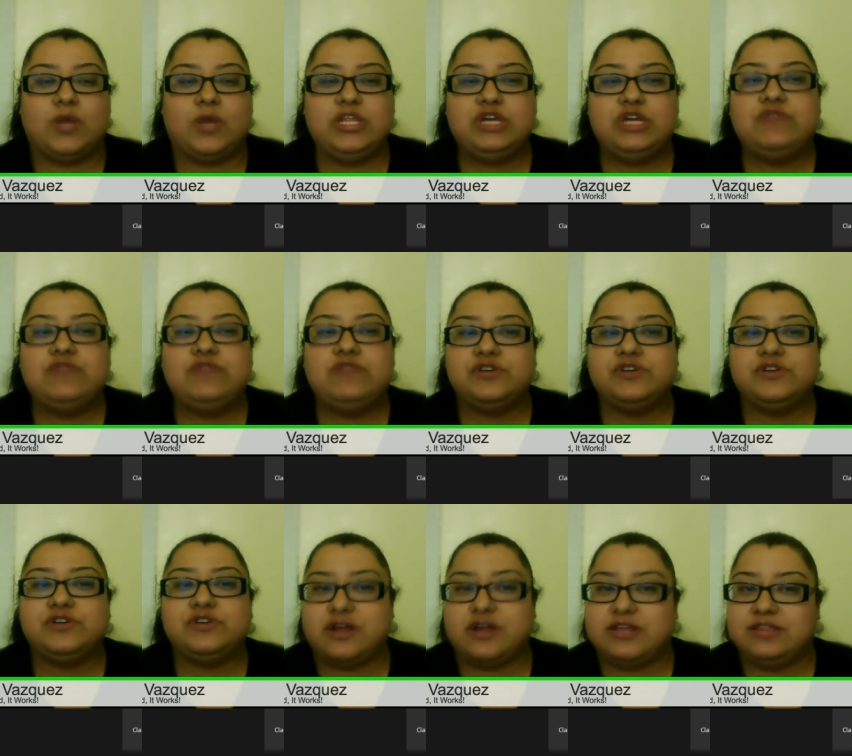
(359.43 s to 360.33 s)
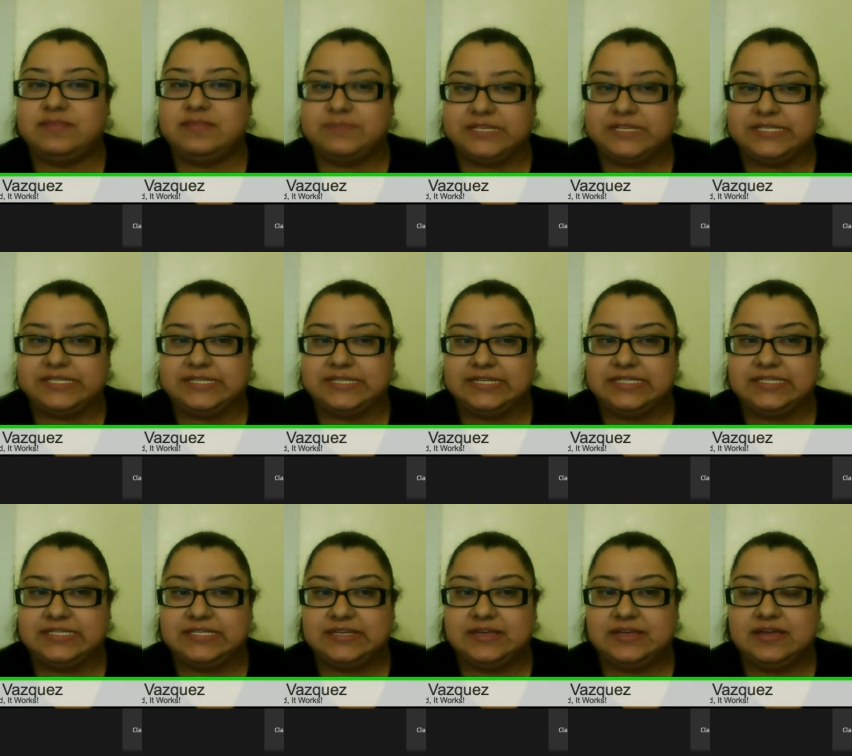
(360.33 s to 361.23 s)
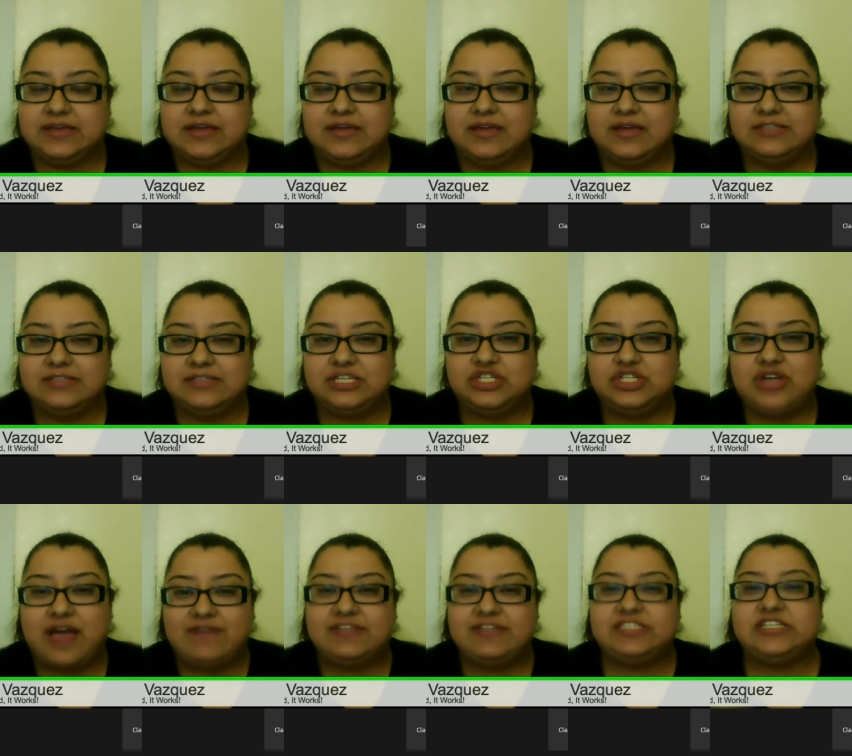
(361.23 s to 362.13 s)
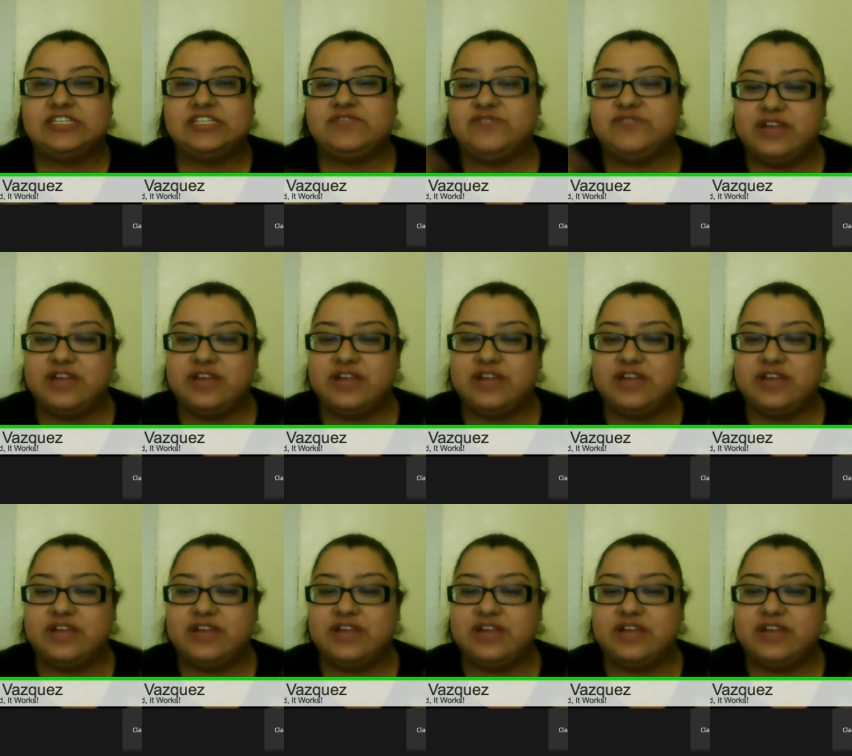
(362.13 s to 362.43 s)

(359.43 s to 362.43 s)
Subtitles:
you first started the business? Did you have a different